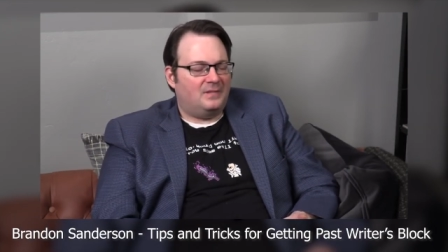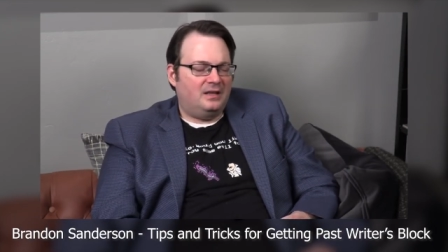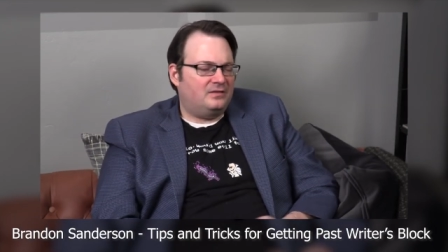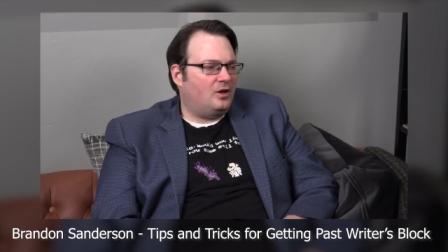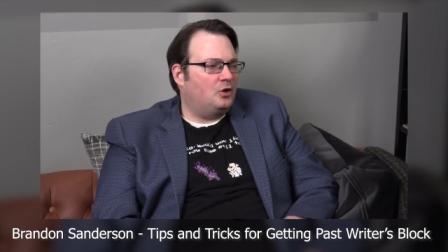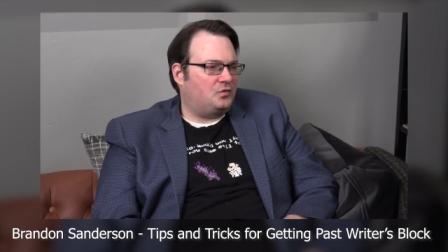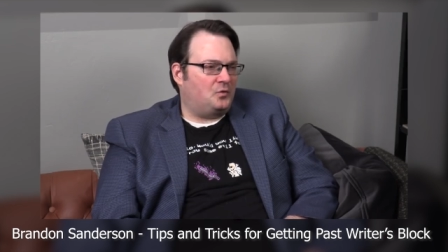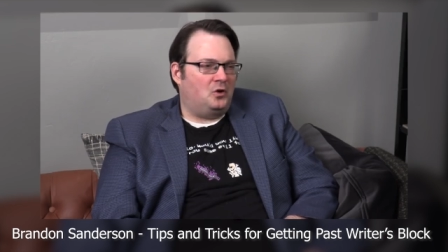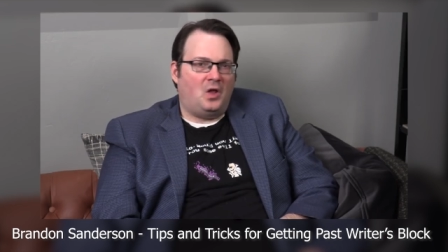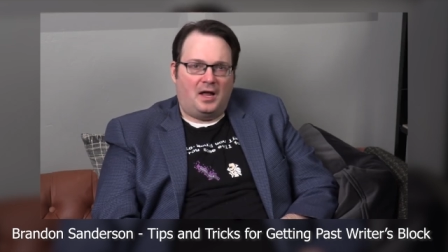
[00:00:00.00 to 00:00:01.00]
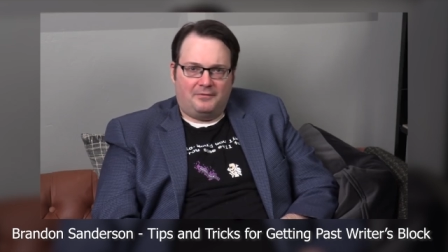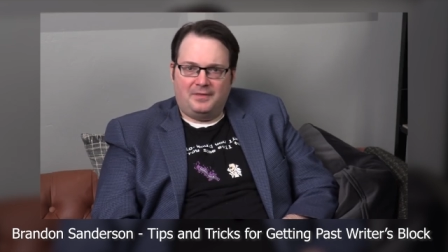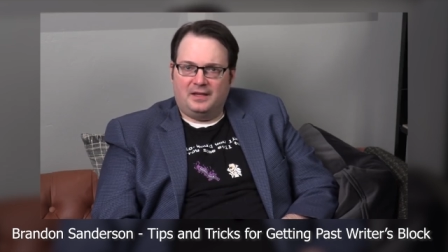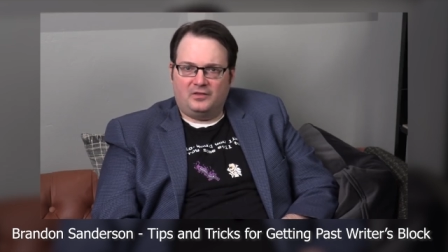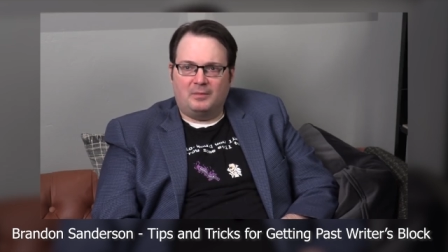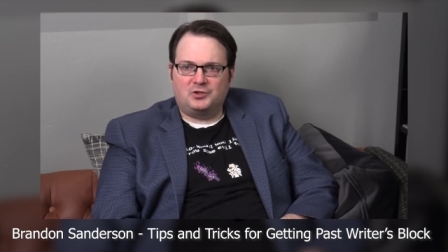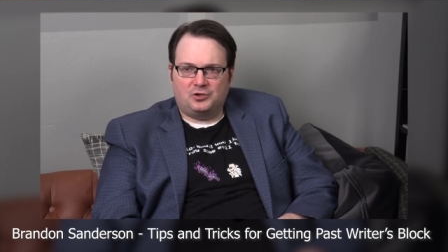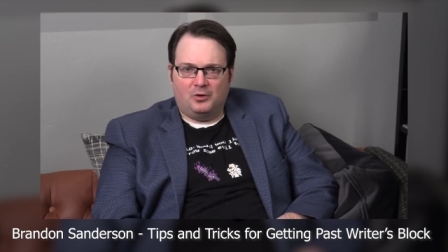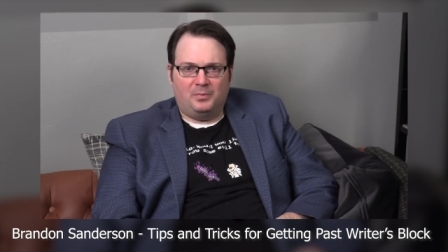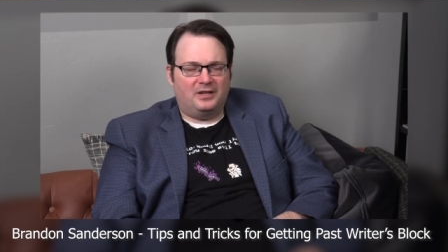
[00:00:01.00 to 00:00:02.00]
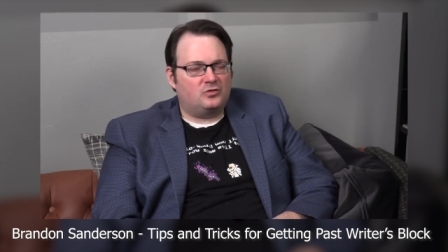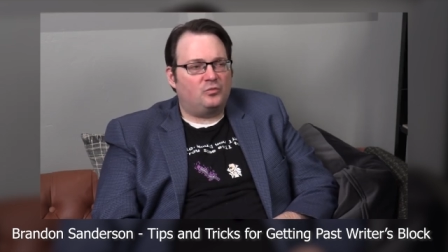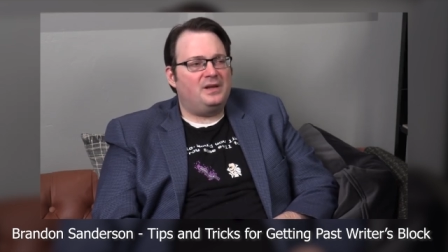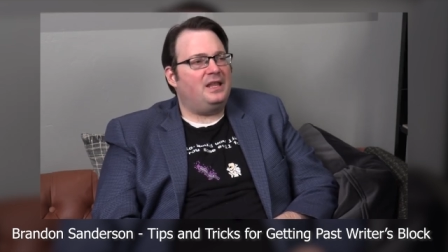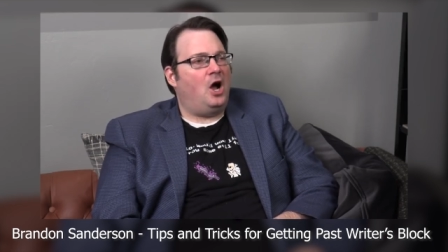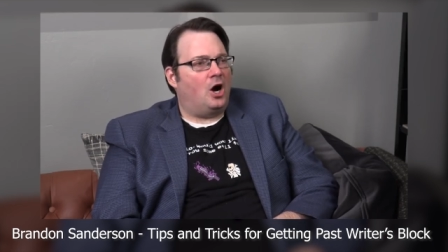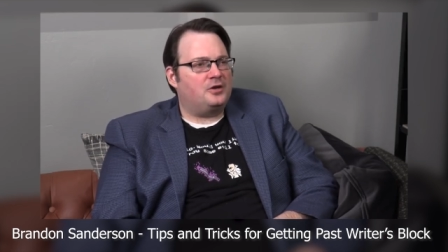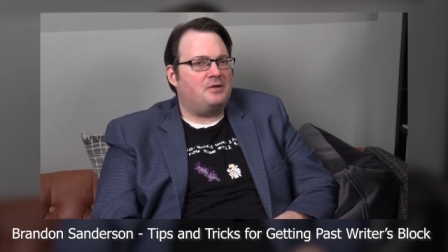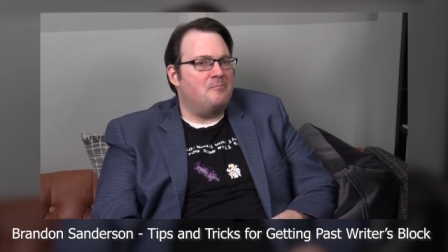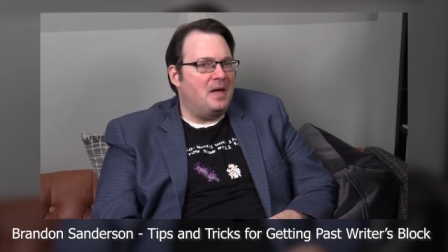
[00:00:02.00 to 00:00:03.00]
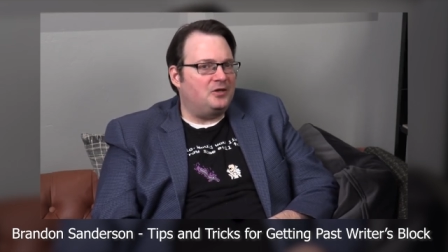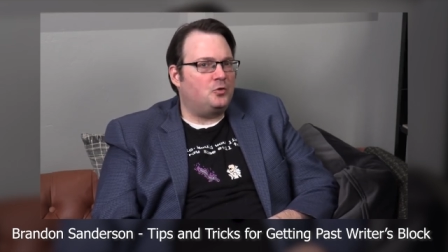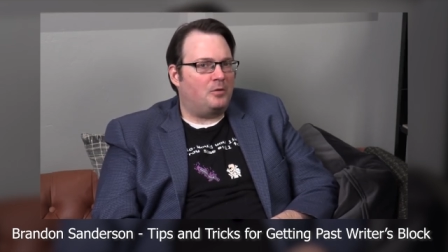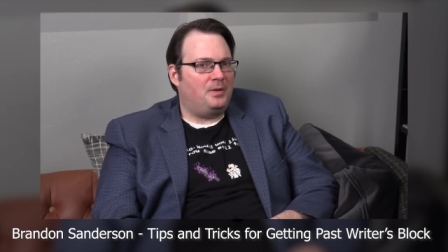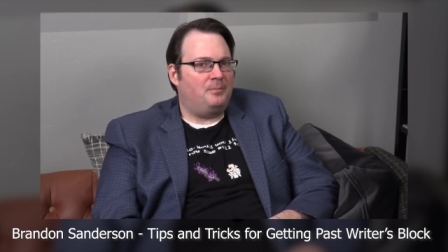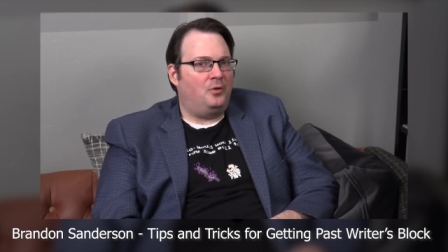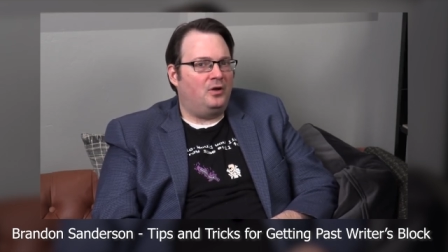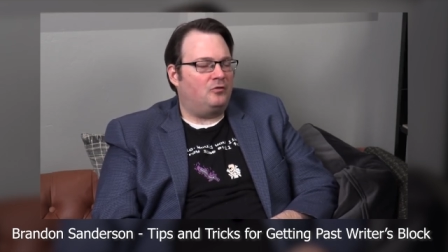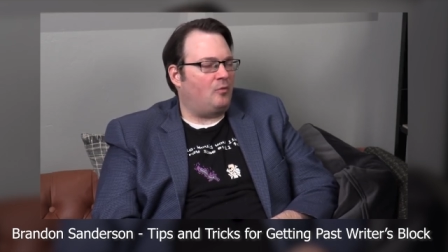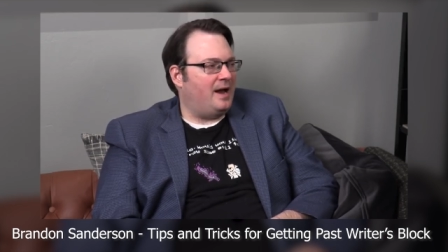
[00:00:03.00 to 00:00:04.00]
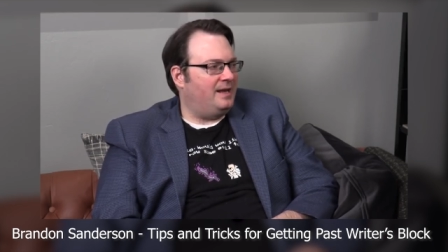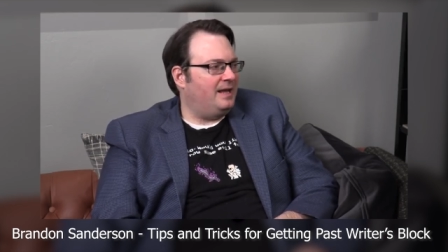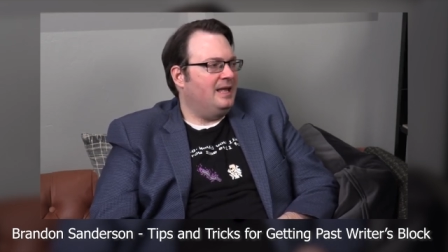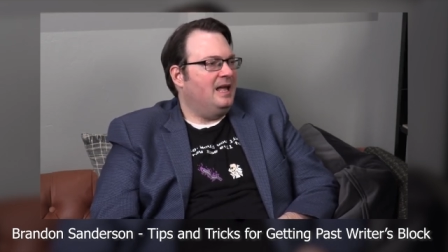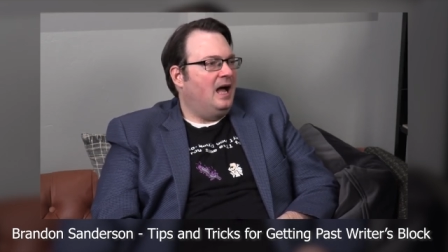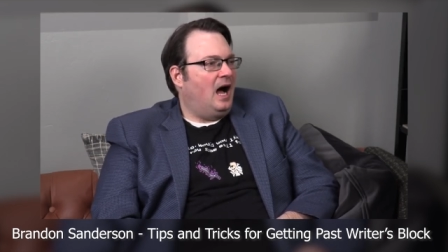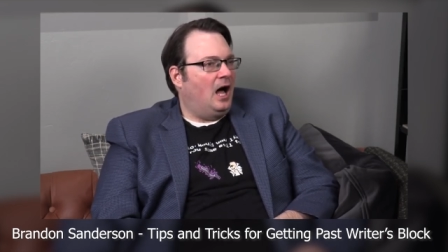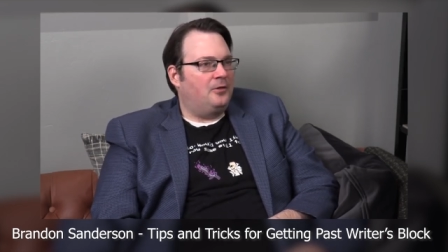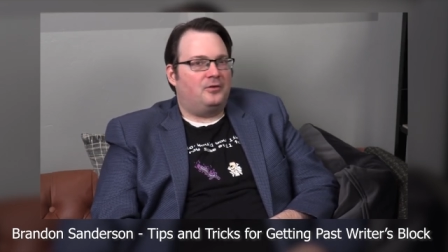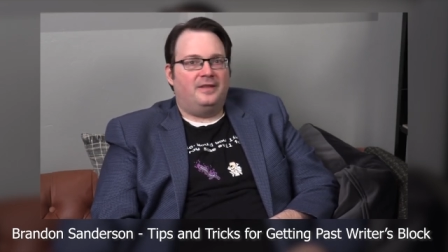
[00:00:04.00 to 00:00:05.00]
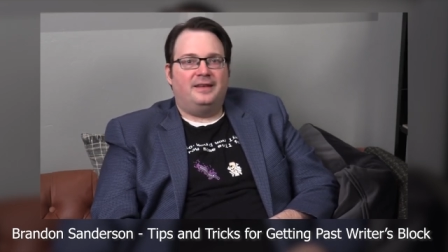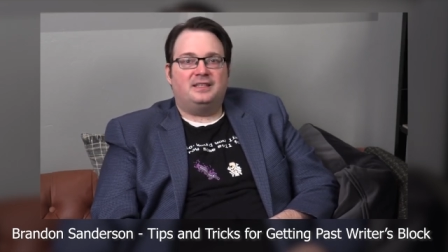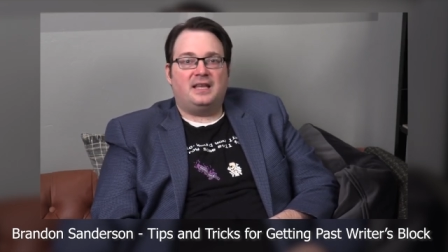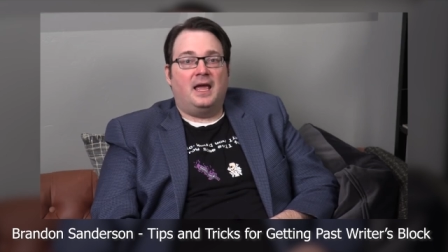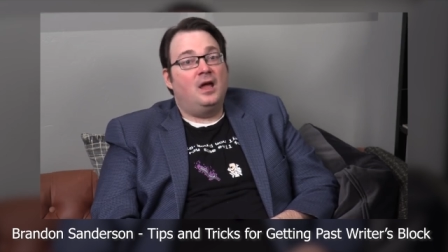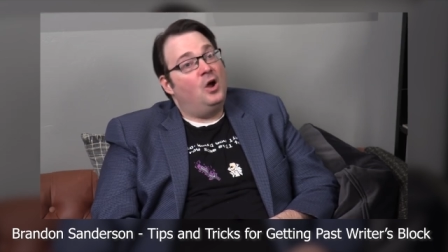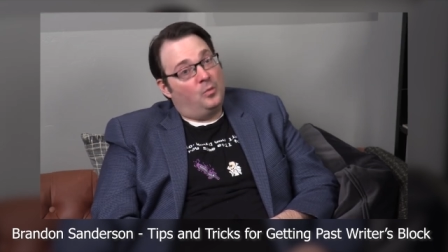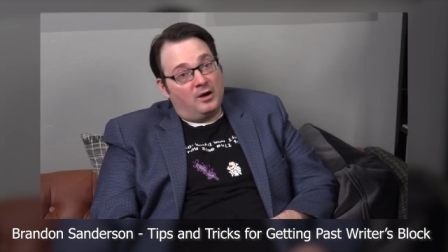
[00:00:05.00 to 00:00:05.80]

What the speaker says: And this goes for a lot of things, I'm sure, but it's really hard to mentor people in writing other than to say,